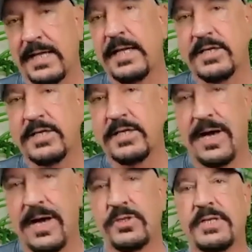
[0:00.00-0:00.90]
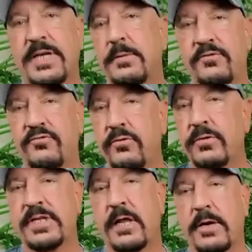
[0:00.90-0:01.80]
lease options and, and true
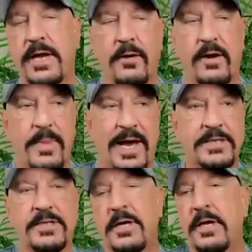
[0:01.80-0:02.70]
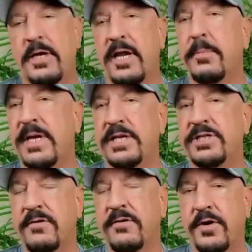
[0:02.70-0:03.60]
seller carrybacks. It'll be
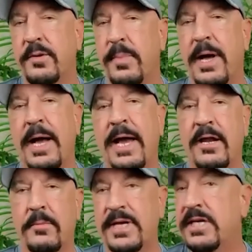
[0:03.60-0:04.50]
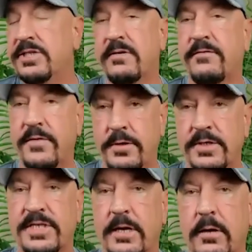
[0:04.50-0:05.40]
easier for you to buy, and it'll be easier for you to
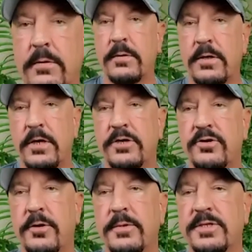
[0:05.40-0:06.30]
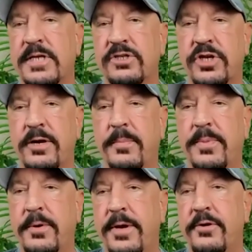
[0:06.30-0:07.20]
sell during a recessionary
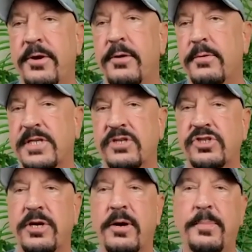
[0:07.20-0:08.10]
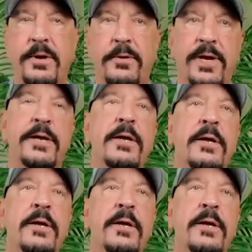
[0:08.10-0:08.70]
period. During a recessionary period,